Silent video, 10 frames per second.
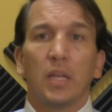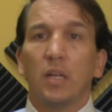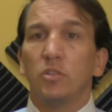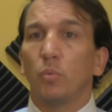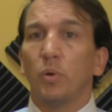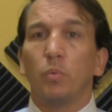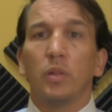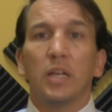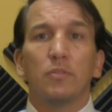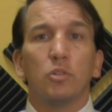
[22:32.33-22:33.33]
And so we
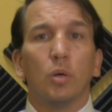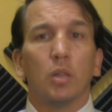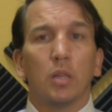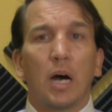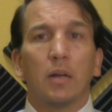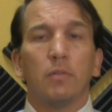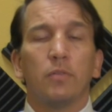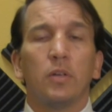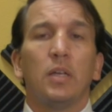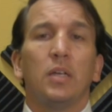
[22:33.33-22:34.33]
really have to do a lot
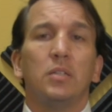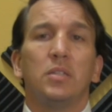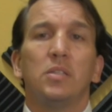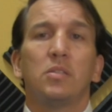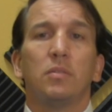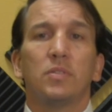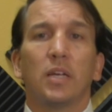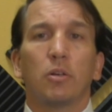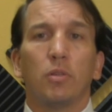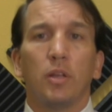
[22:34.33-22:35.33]
of intensive
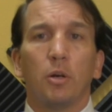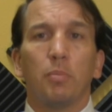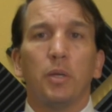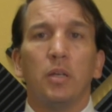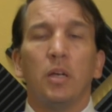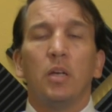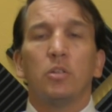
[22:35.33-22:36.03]
psychotherapy